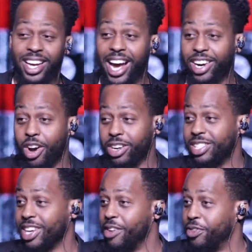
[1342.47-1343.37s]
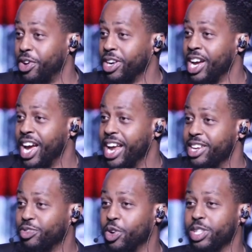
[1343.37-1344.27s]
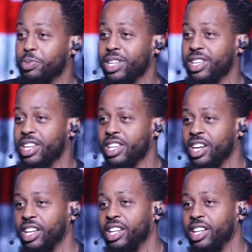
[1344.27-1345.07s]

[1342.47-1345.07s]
I called his cell phone, and his voicemail says,